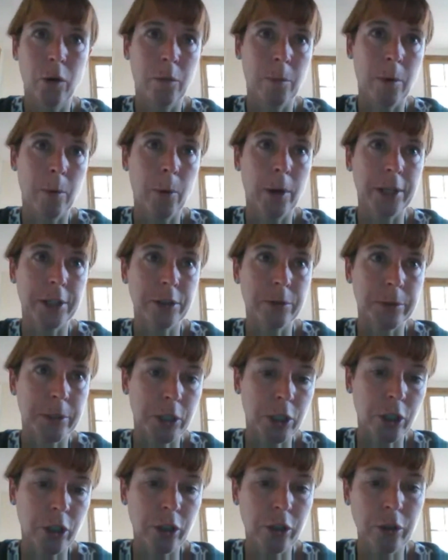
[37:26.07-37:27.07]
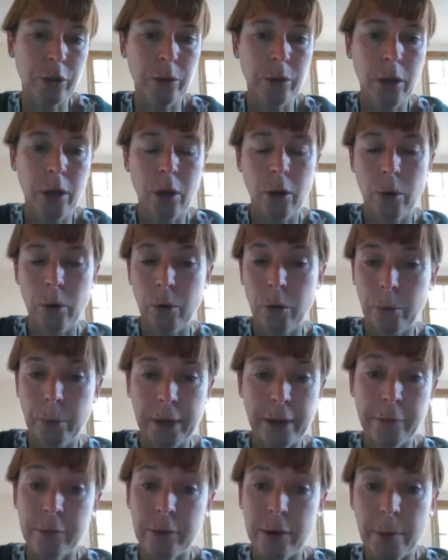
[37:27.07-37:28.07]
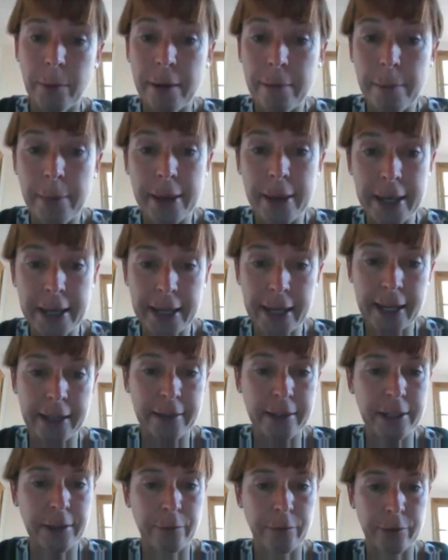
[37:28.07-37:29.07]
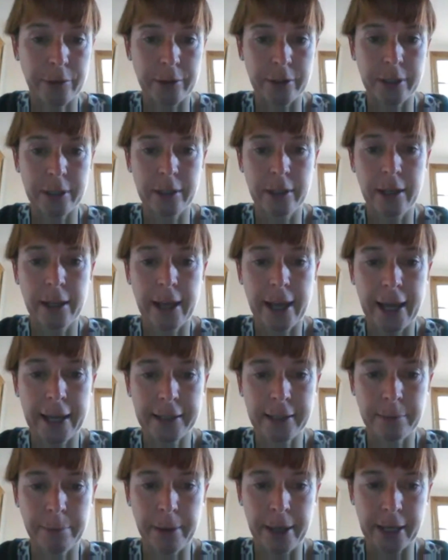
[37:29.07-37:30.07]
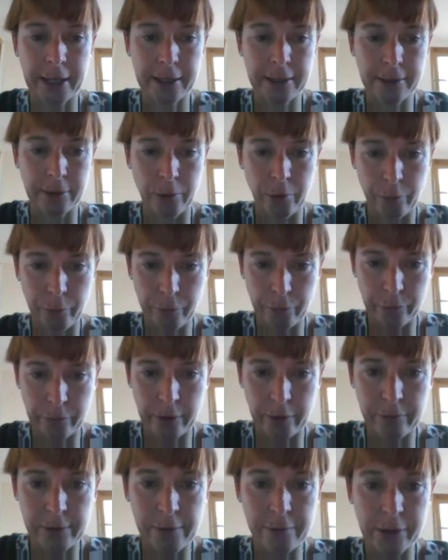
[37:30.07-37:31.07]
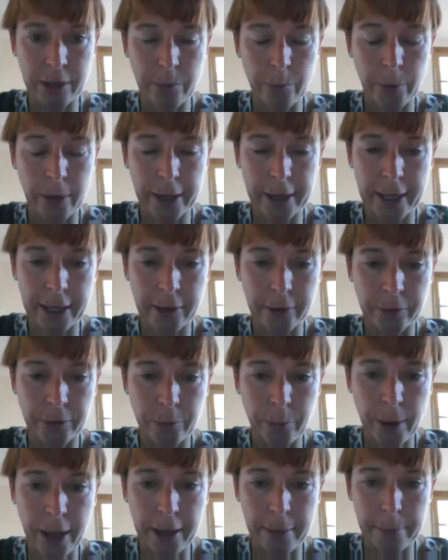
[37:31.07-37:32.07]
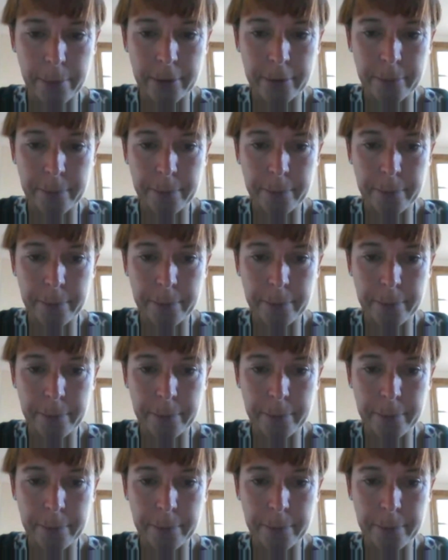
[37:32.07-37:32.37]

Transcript: or from a 1 to a 2, or whatever it might be in the different aspects of living and working on the web.